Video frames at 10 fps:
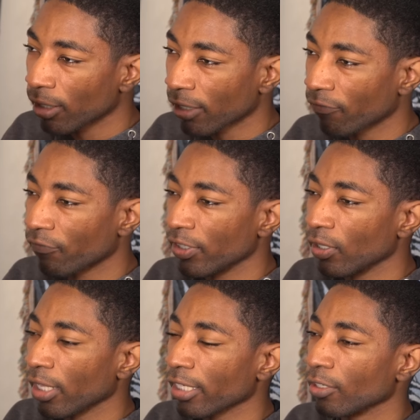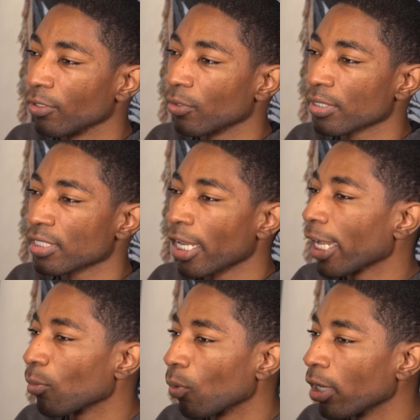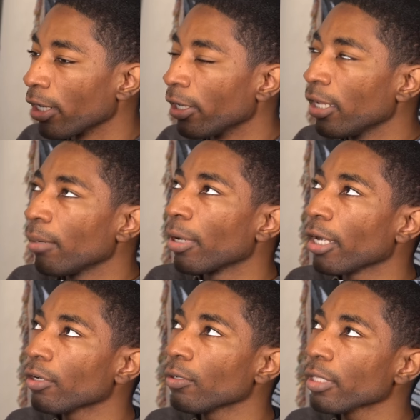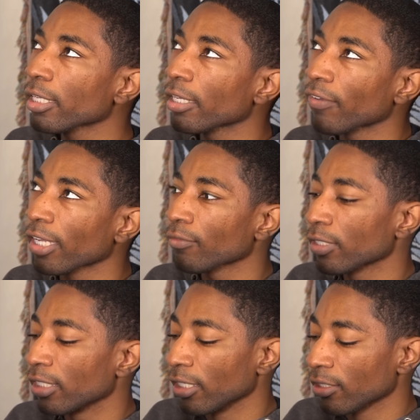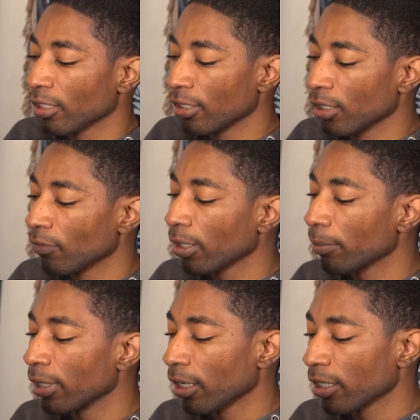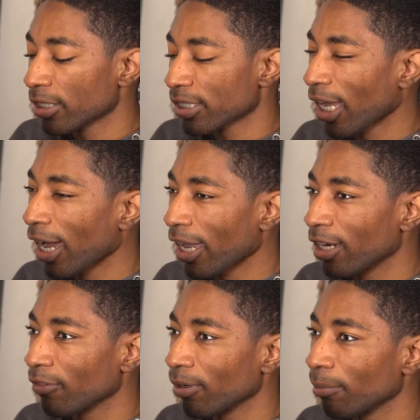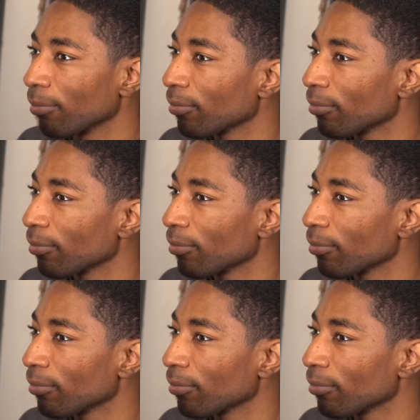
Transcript: and like feel like you know your side won. But I don't know, like if I can really get into the idea of like being on a side of a